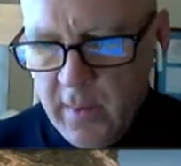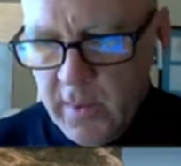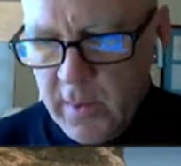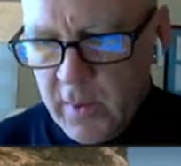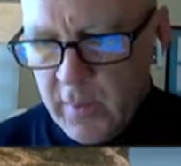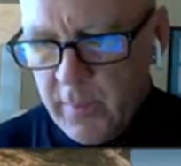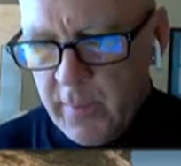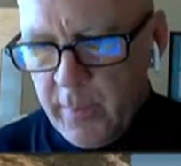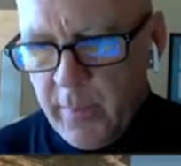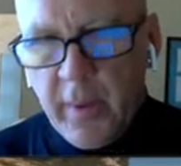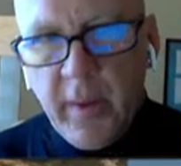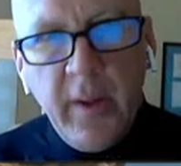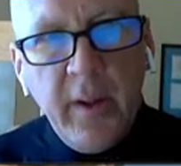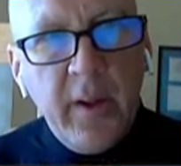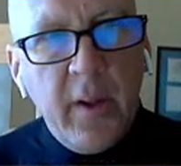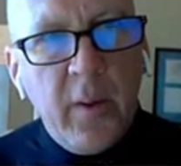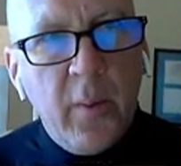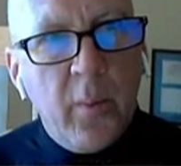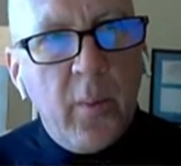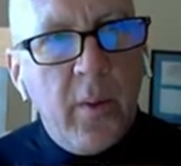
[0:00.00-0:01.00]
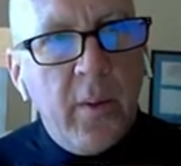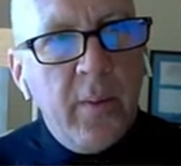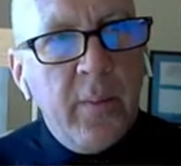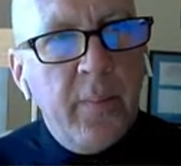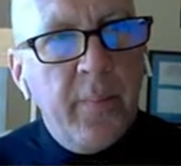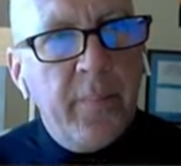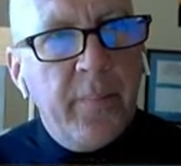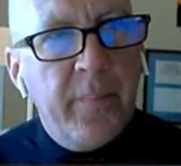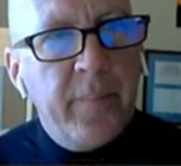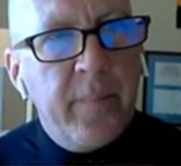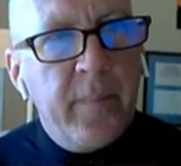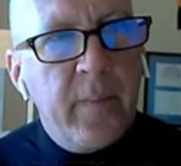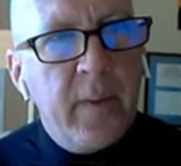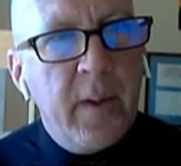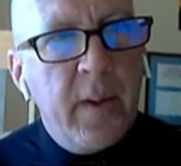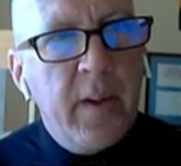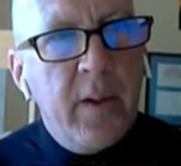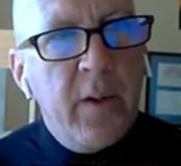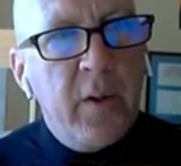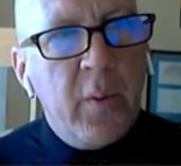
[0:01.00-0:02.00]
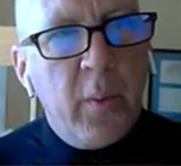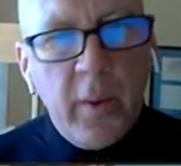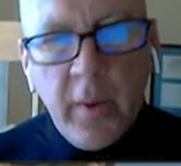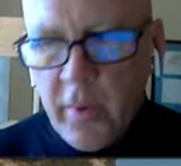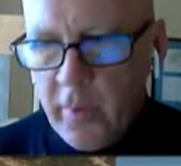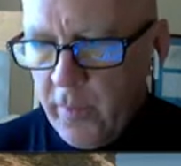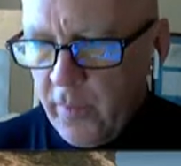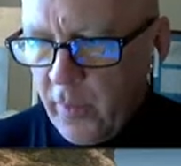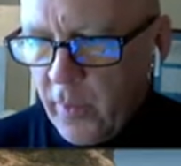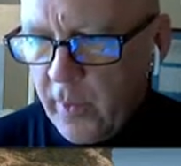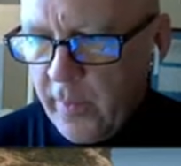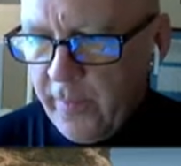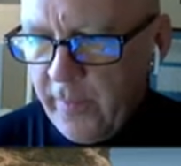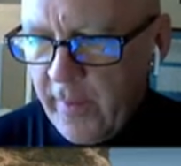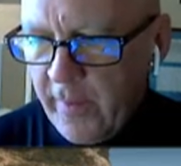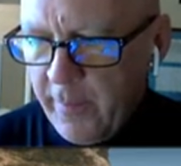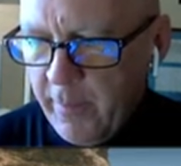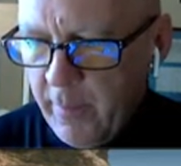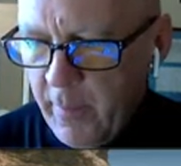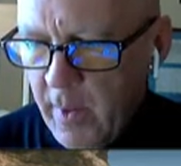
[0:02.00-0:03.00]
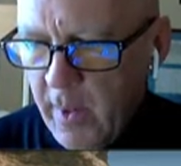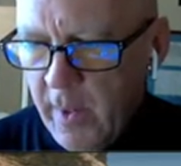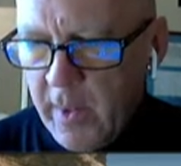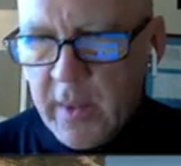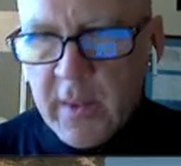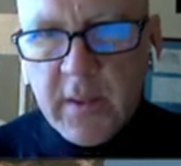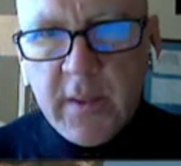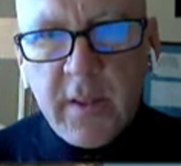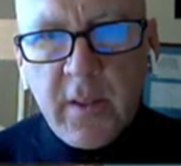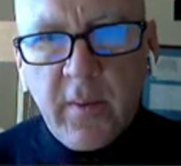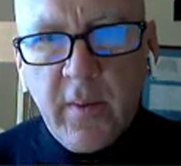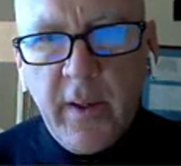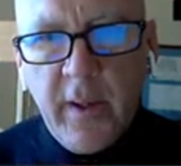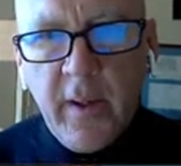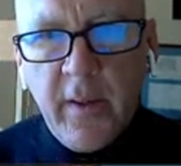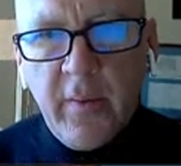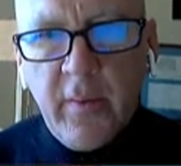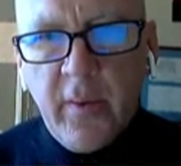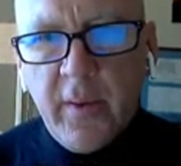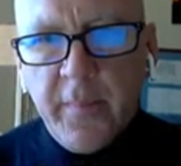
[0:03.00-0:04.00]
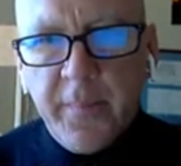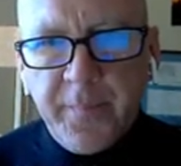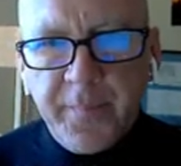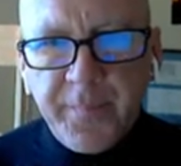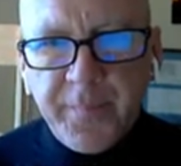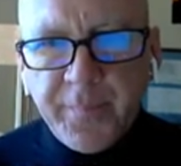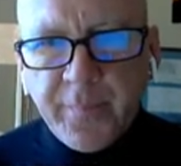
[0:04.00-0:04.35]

So I'm going to put equal 2245 minus 300.